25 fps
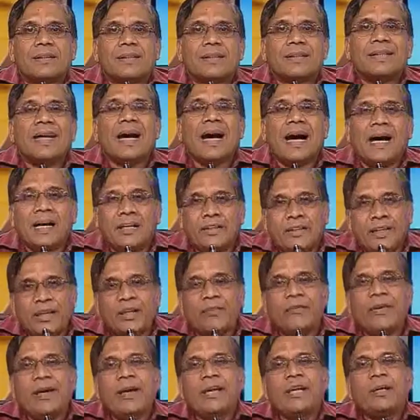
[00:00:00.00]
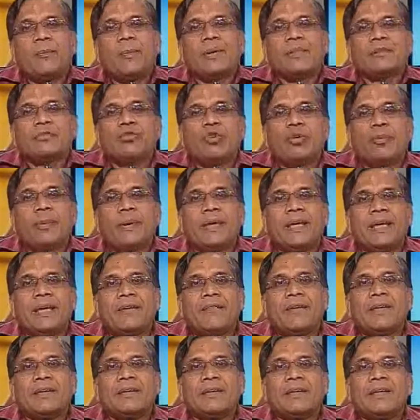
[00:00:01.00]
The RT variable should be
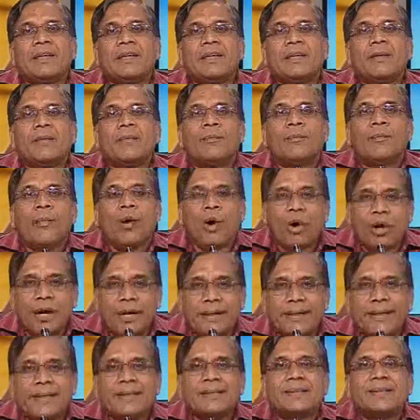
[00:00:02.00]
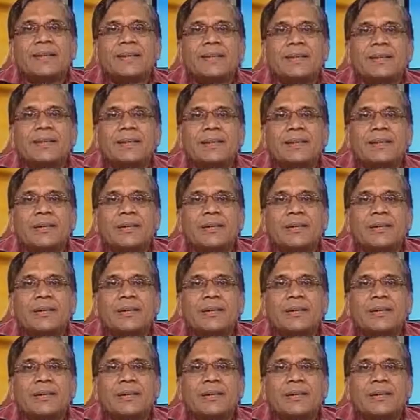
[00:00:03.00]
given more attention,